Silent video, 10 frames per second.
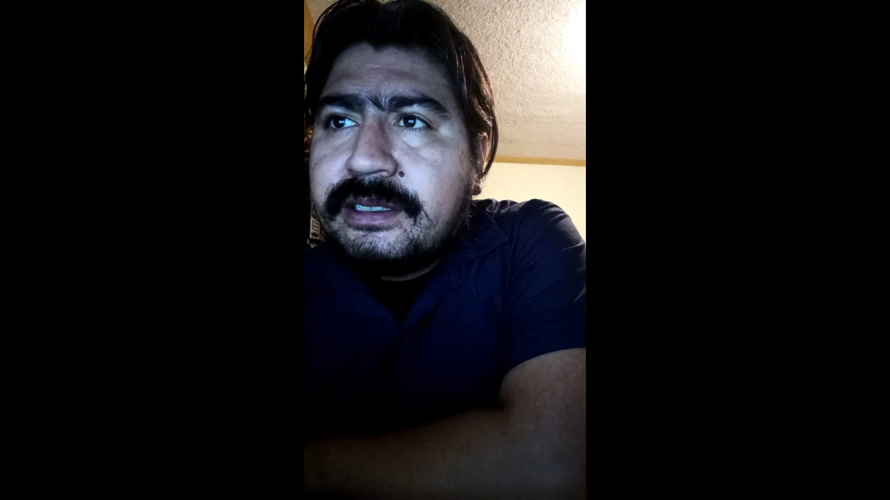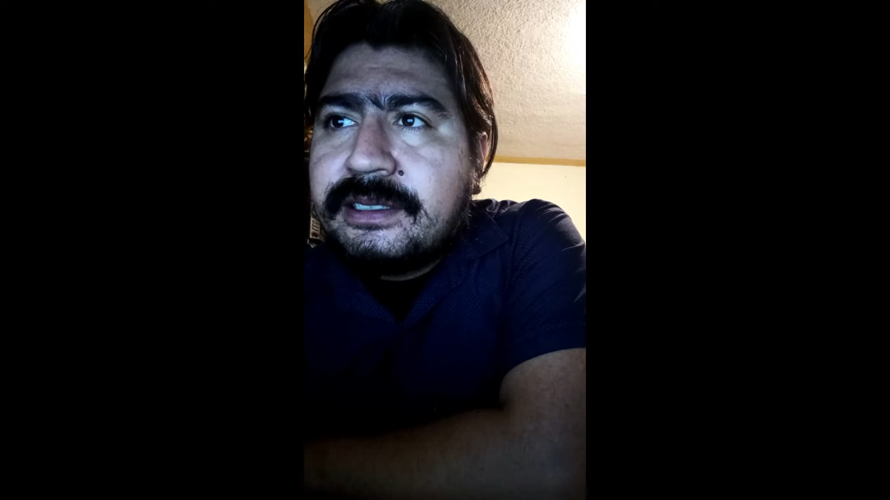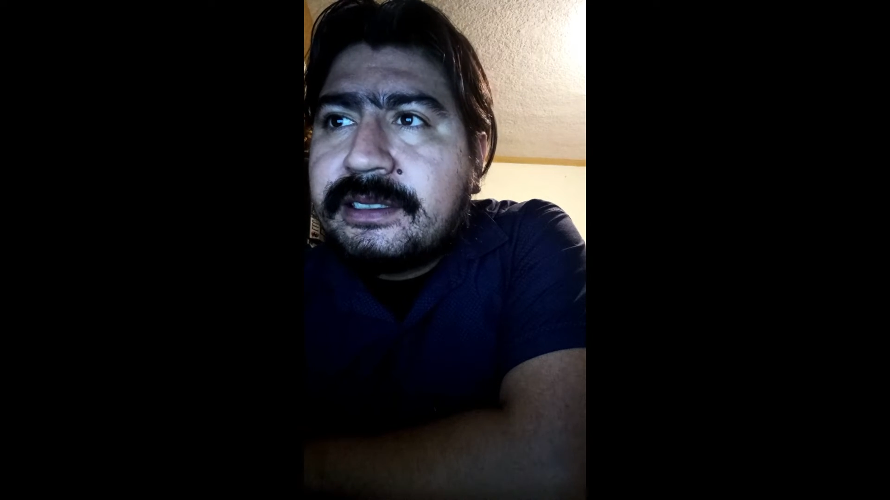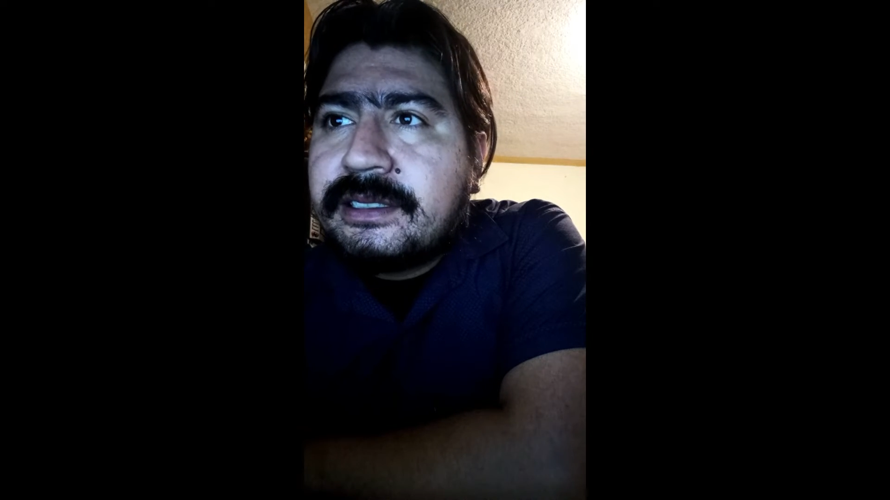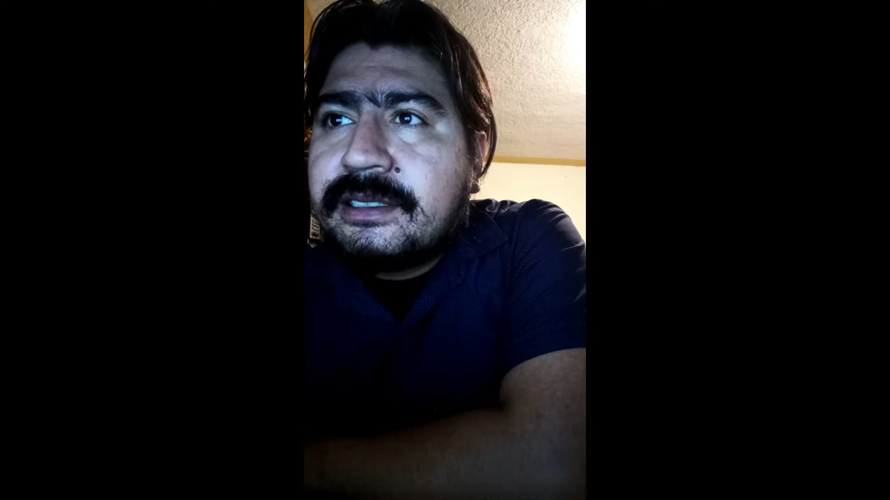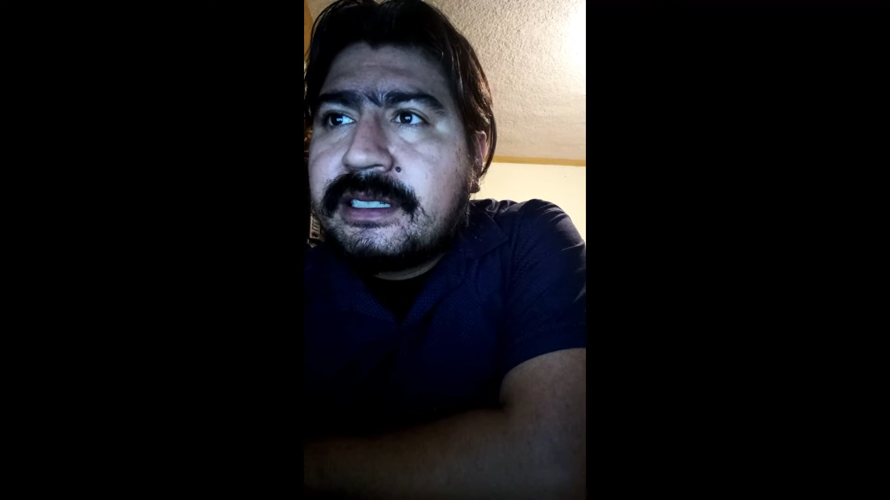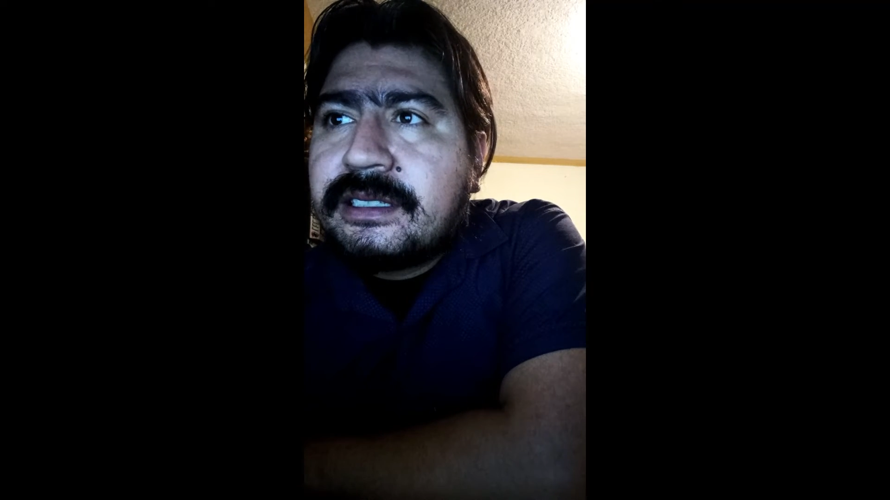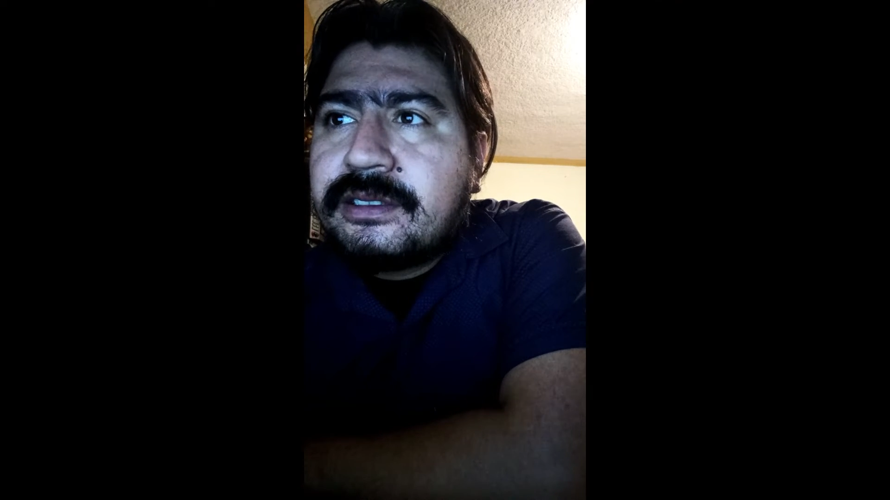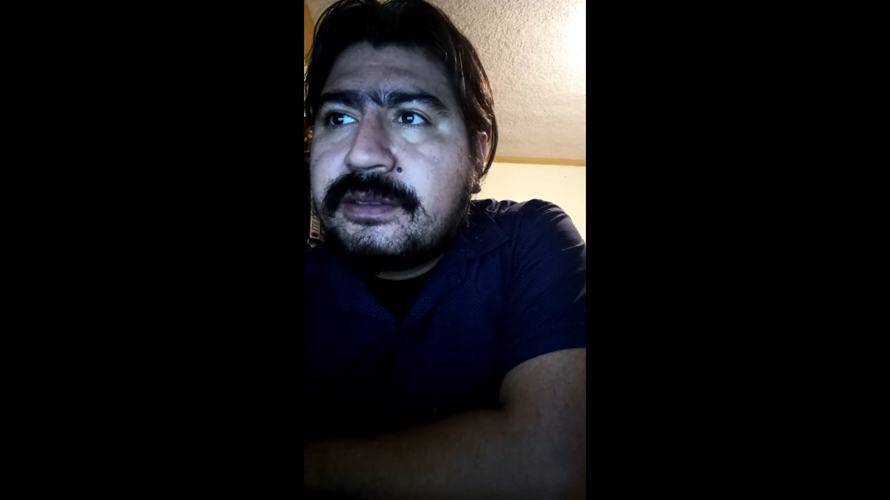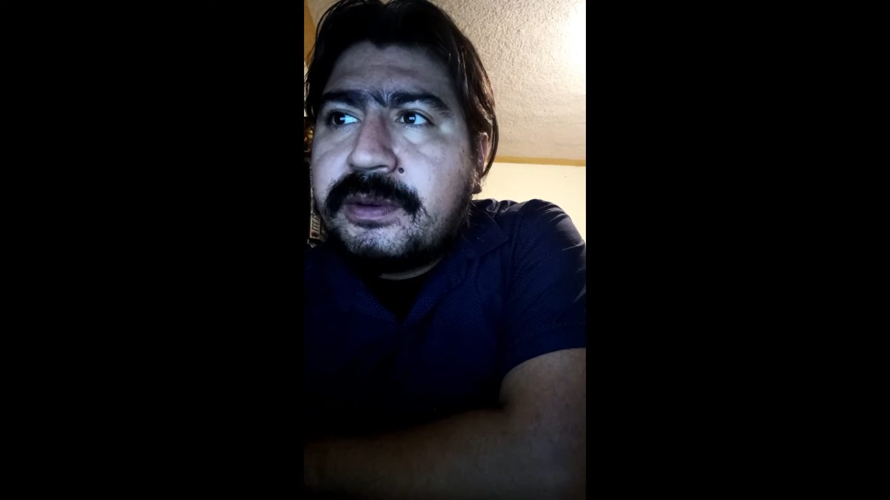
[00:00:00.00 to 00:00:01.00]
intended to